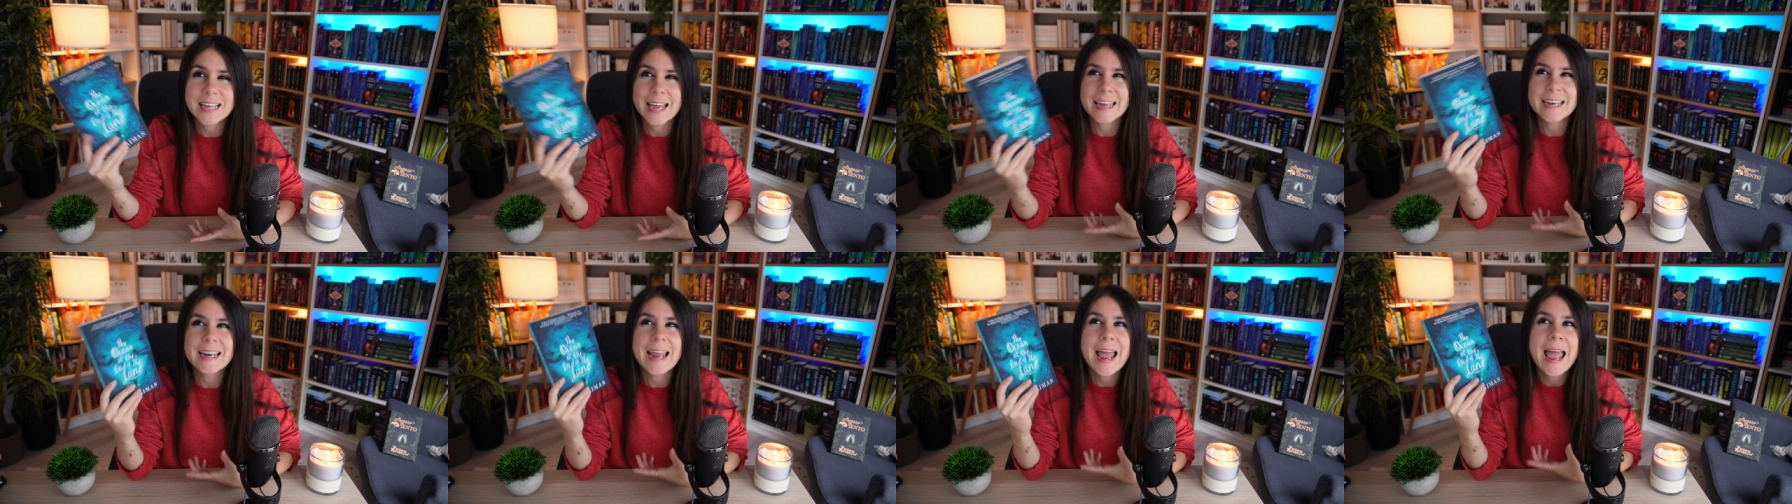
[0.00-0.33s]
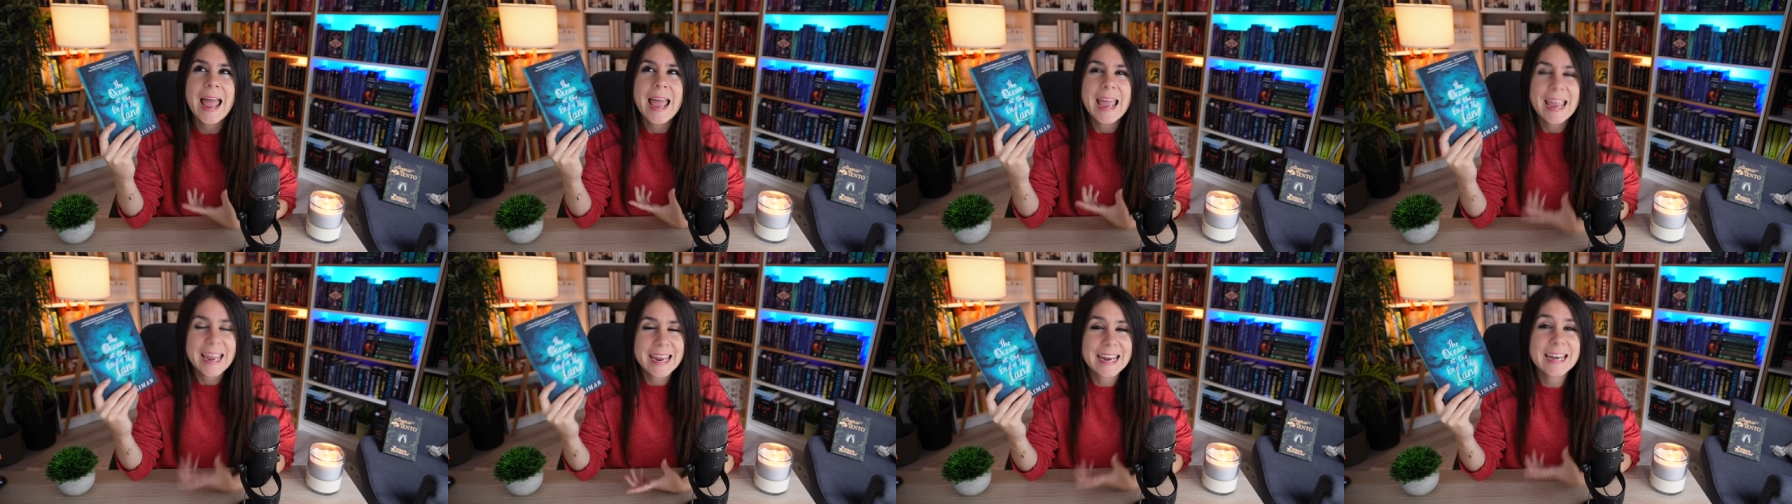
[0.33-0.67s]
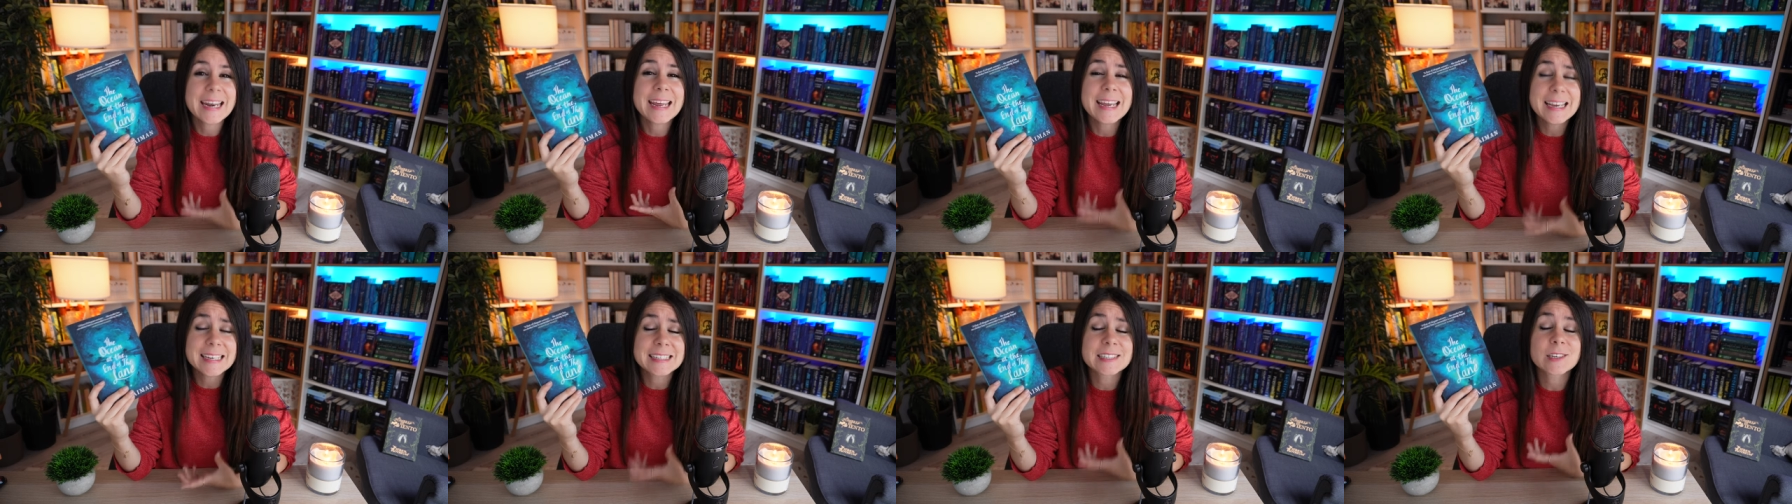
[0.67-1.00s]
and
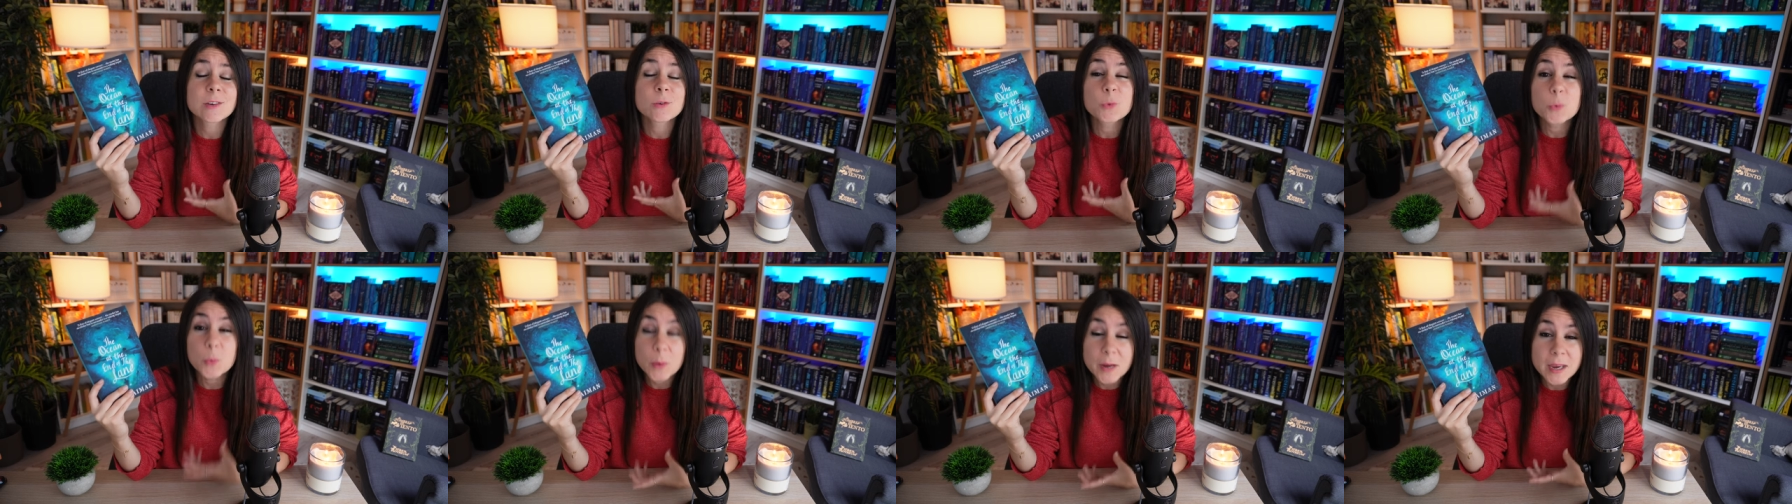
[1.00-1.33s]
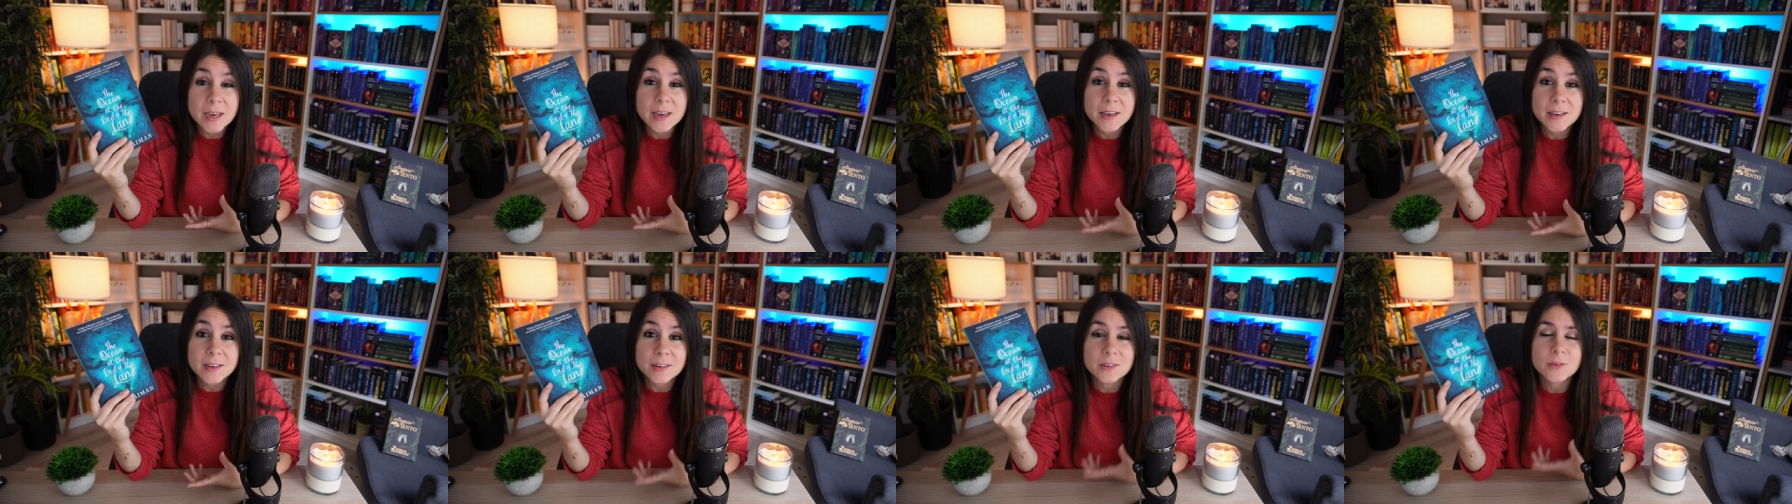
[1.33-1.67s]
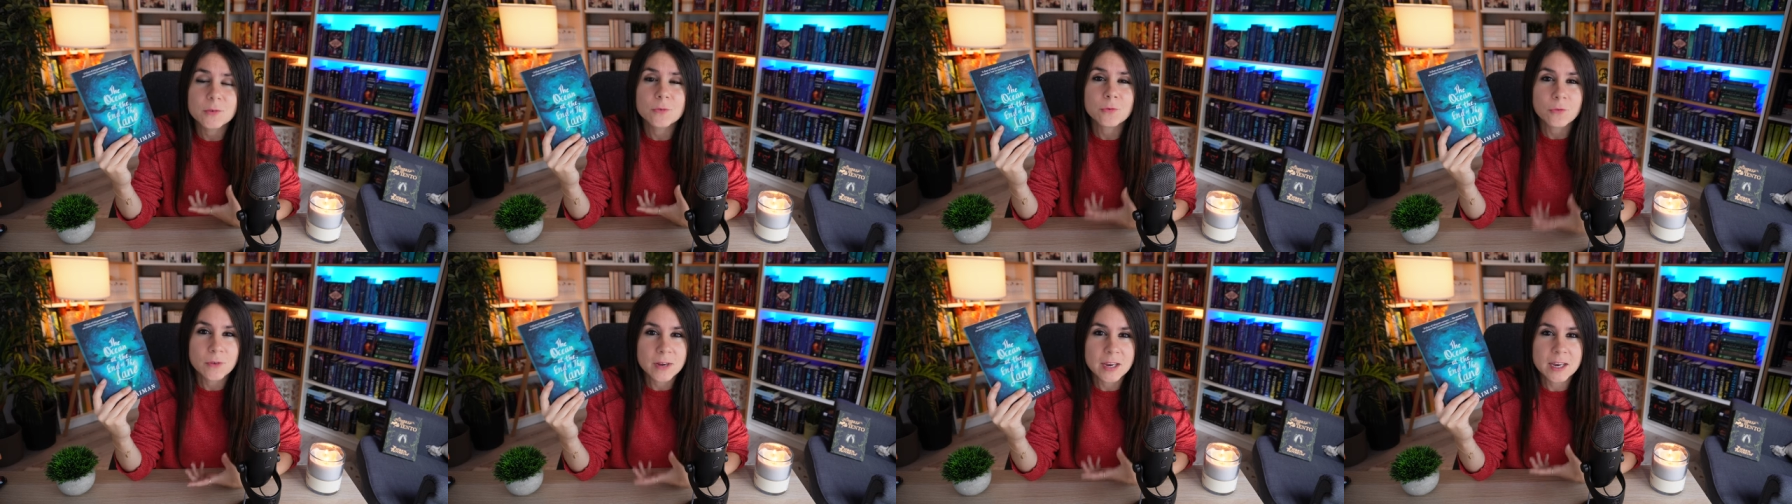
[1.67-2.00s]
it is a weird
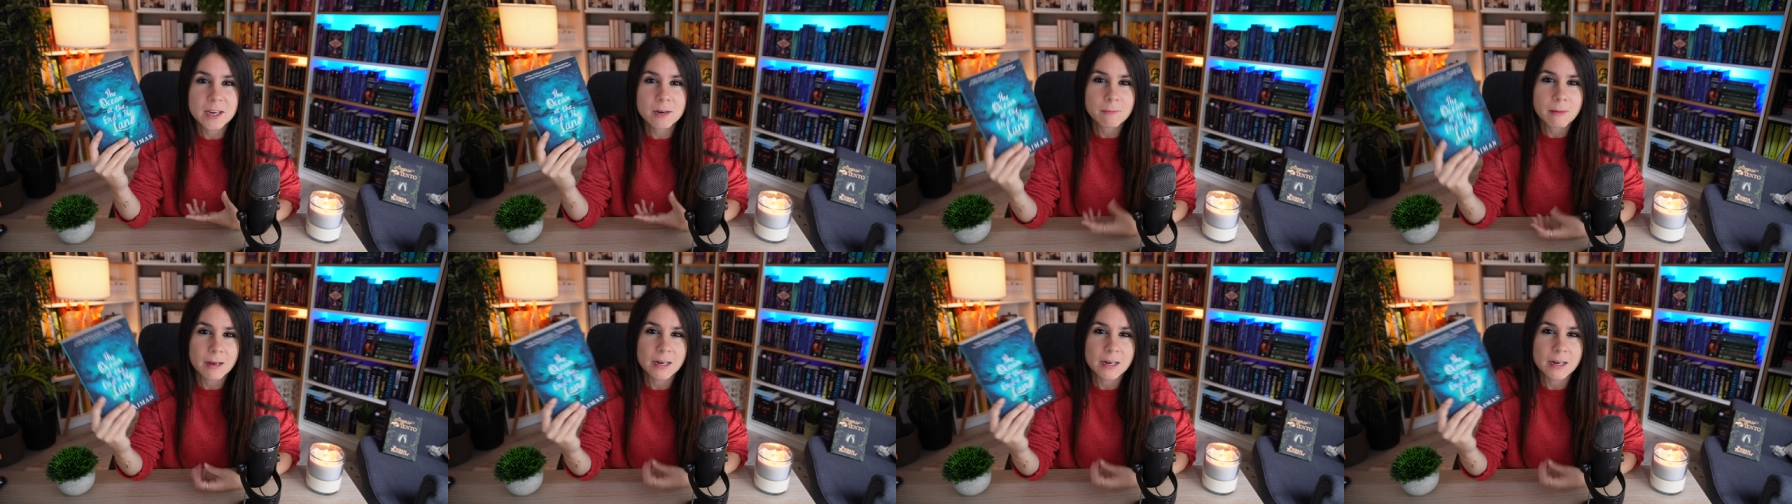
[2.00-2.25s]
read,